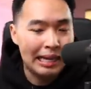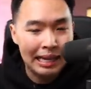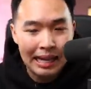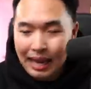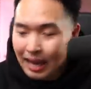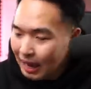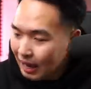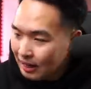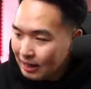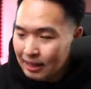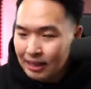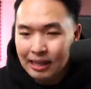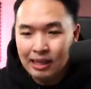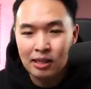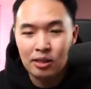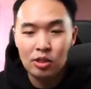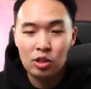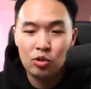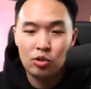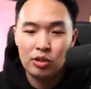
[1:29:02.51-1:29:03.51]
in any
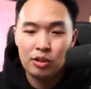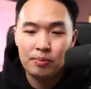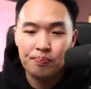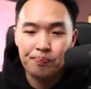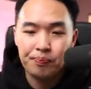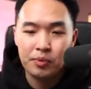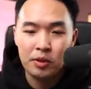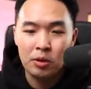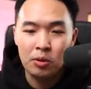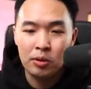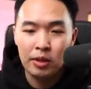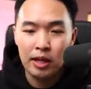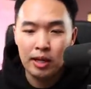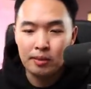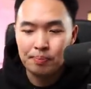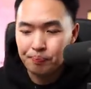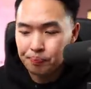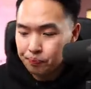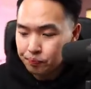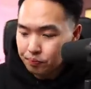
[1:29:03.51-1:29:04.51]
industry. Okay.